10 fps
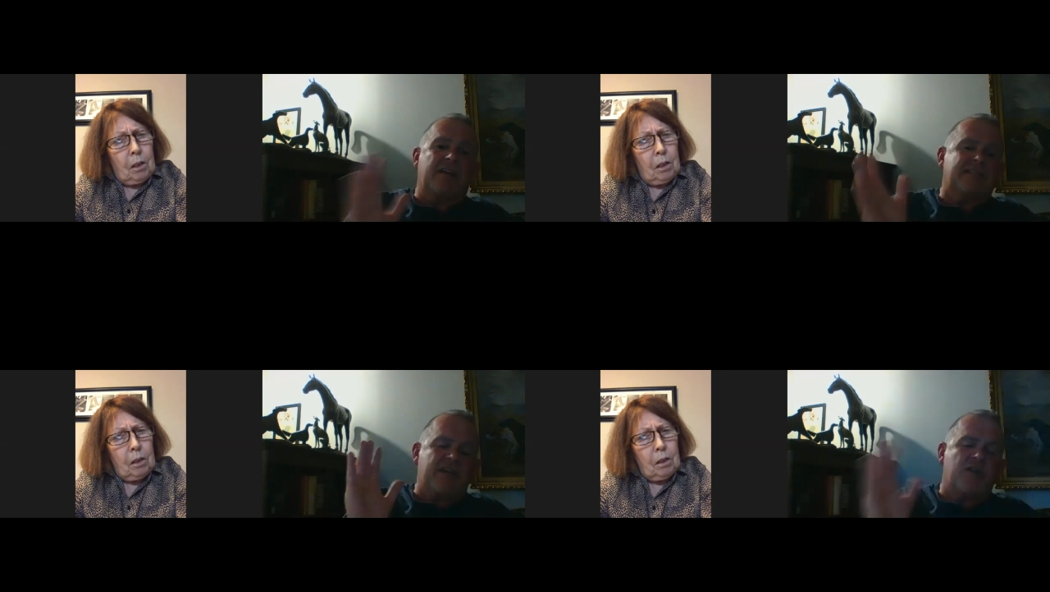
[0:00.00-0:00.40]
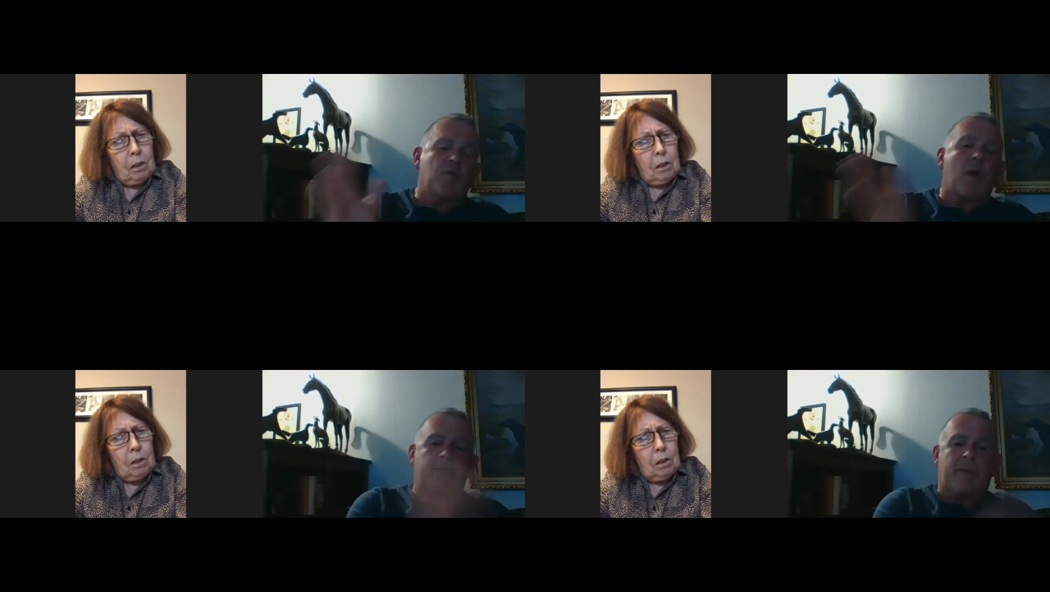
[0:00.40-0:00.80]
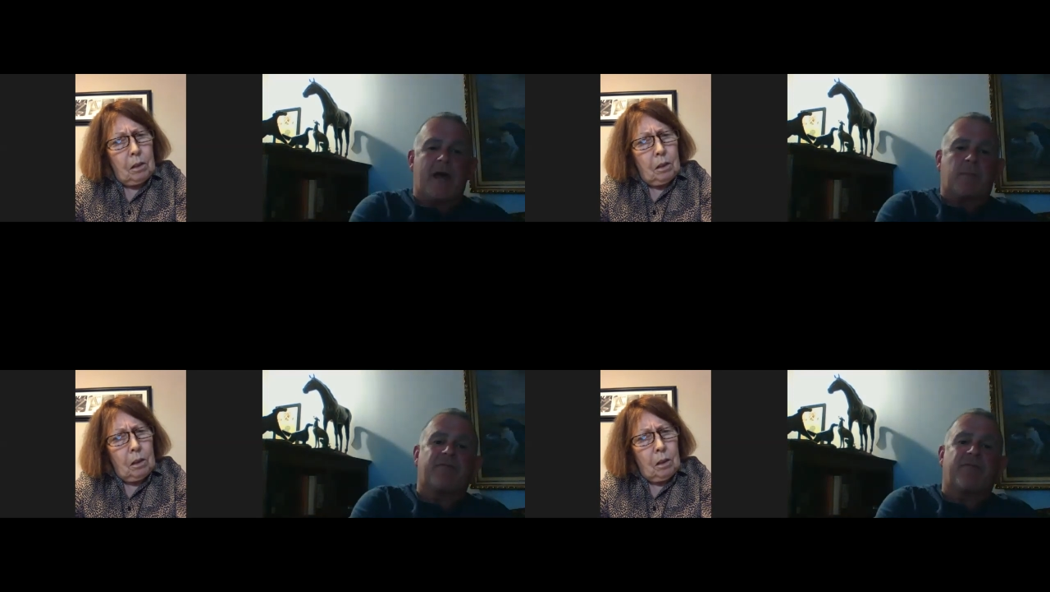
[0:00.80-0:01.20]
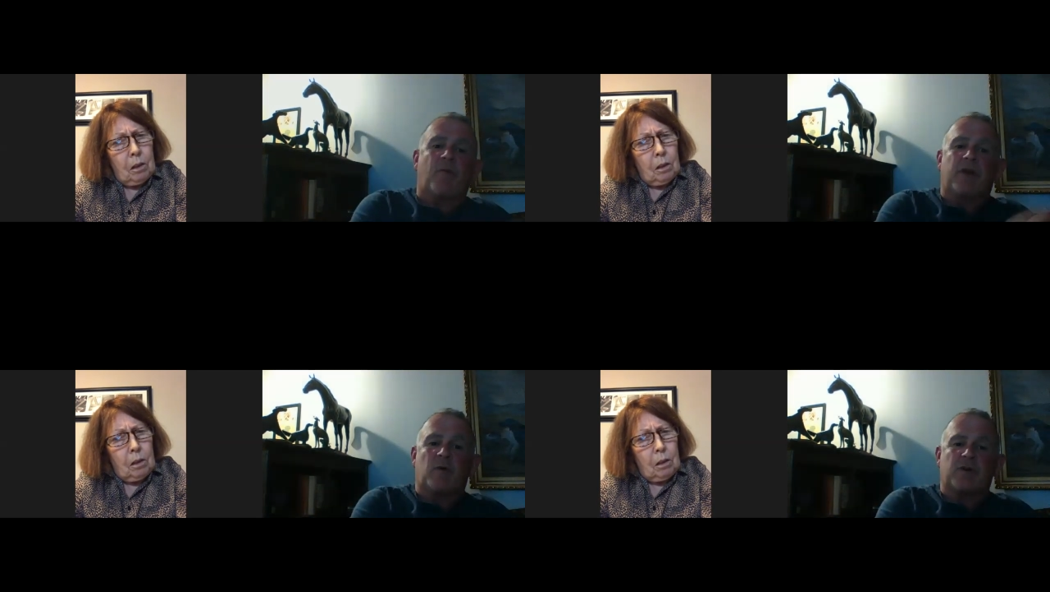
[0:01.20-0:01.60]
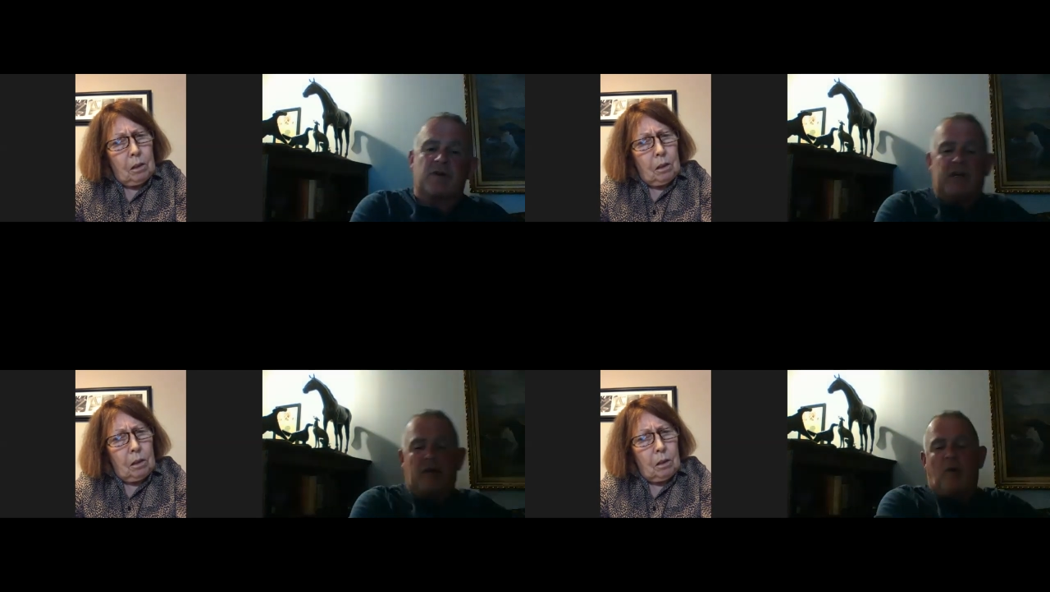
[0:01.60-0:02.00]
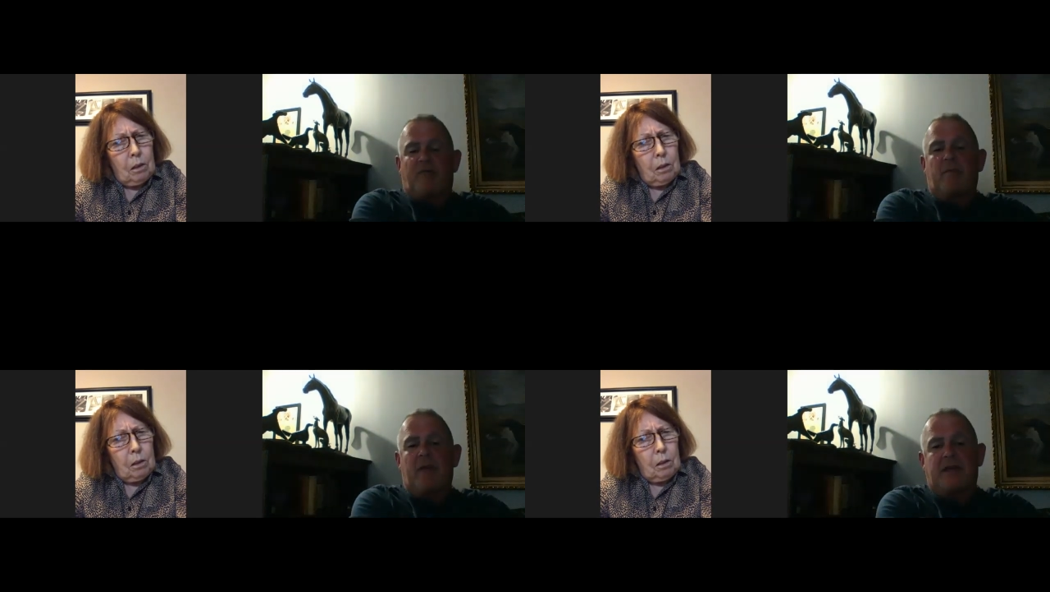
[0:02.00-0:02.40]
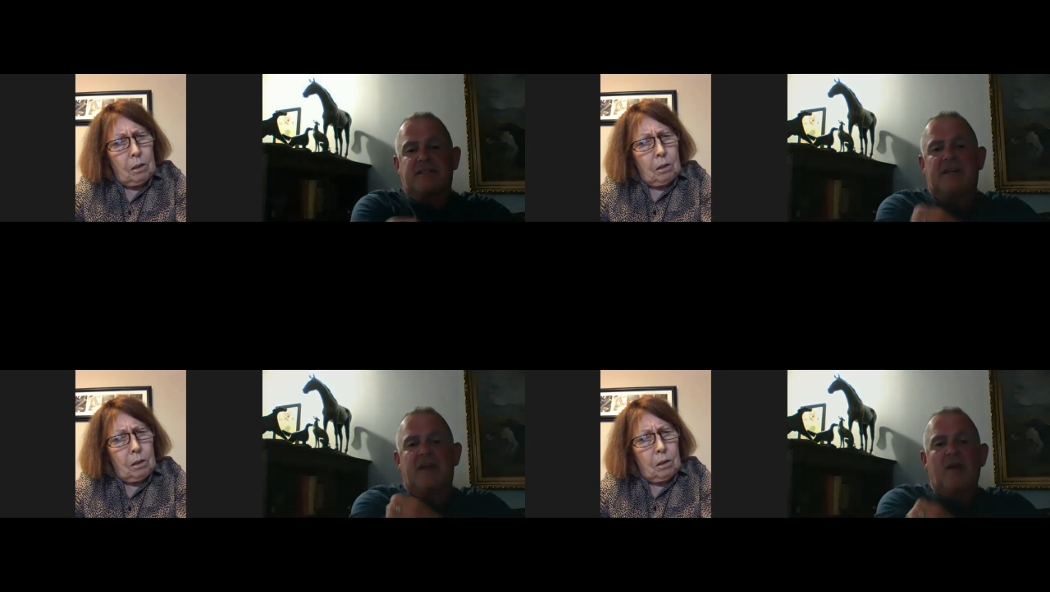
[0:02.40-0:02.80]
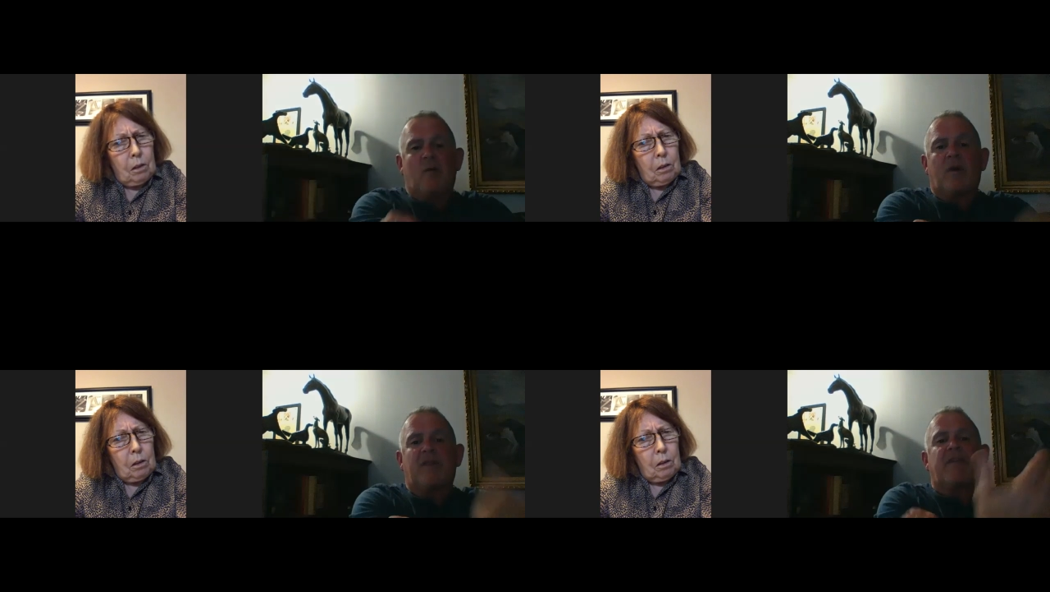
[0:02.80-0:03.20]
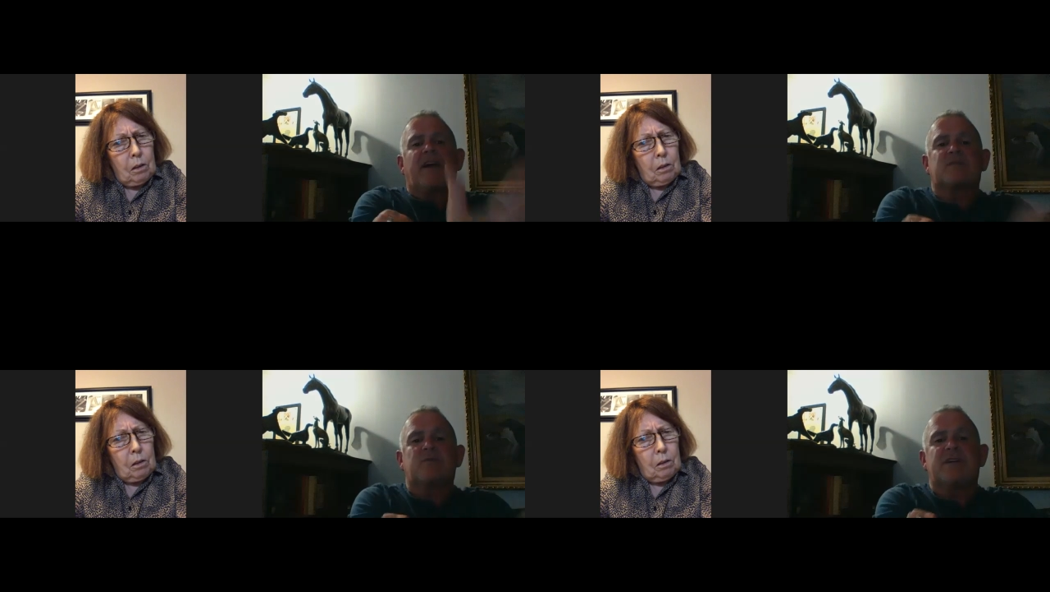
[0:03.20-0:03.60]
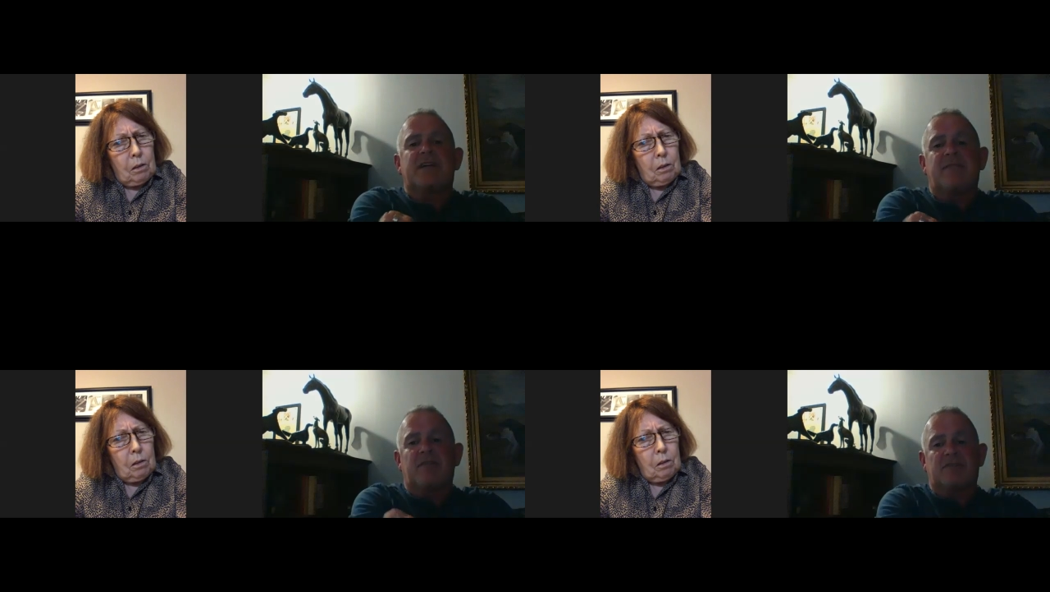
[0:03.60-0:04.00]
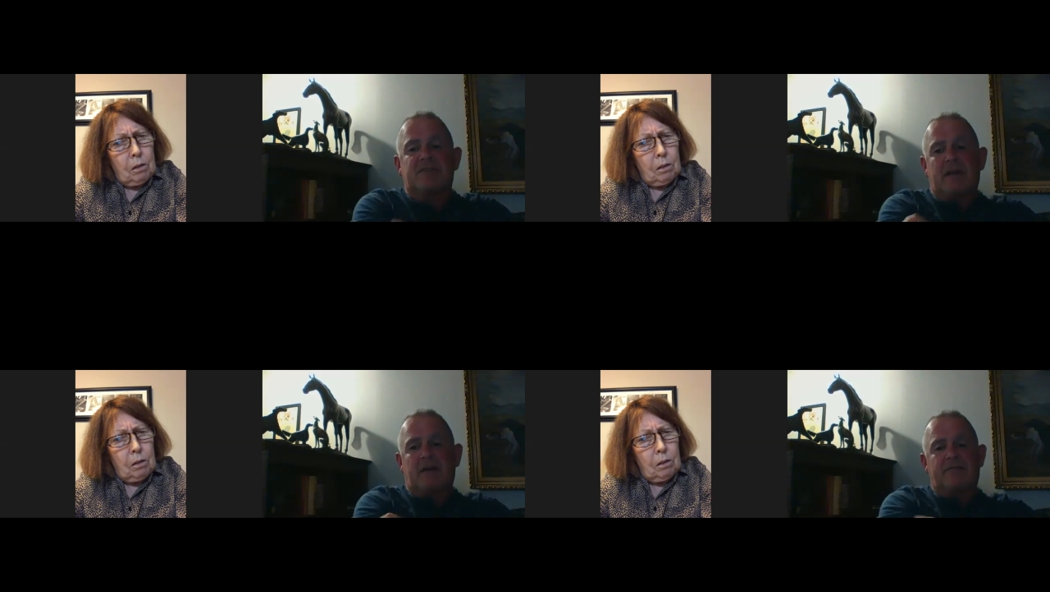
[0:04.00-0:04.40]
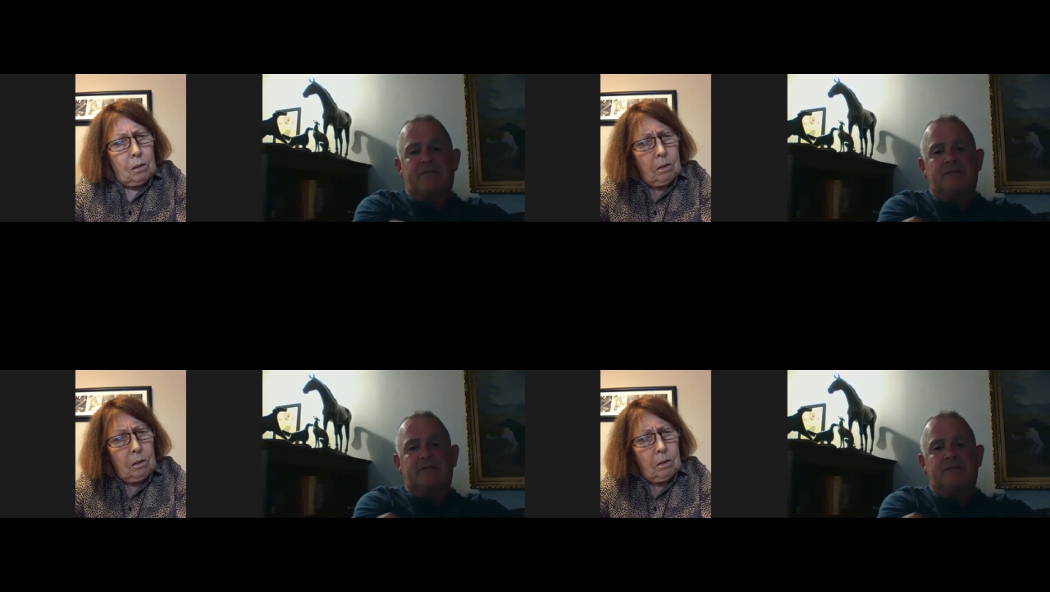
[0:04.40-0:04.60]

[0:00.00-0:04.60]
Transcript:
Speaker 1: say you went back before you you worked for Maxine, what advice would you give yourself?